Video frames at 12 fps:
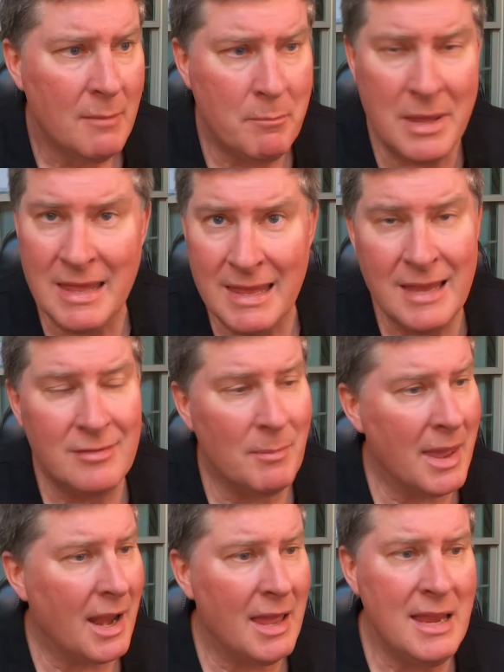peas,
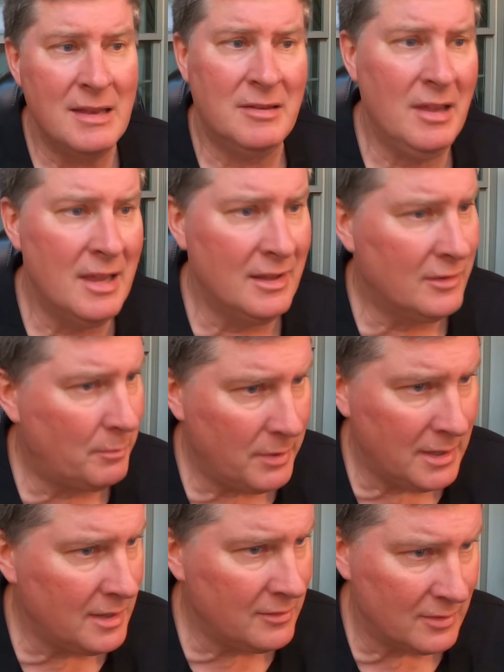man, I eat tons of
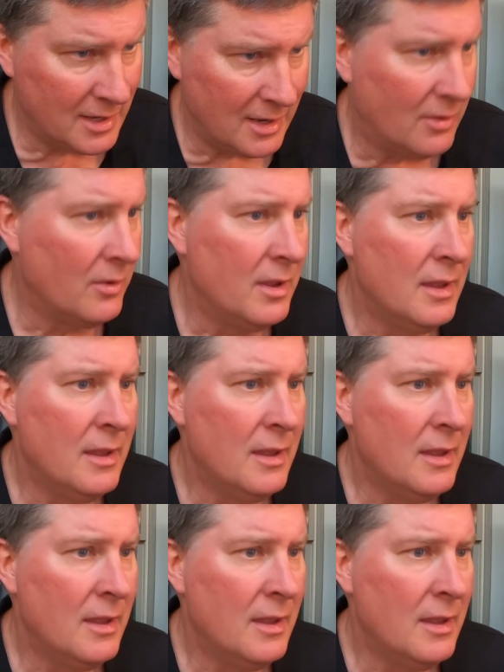peas now.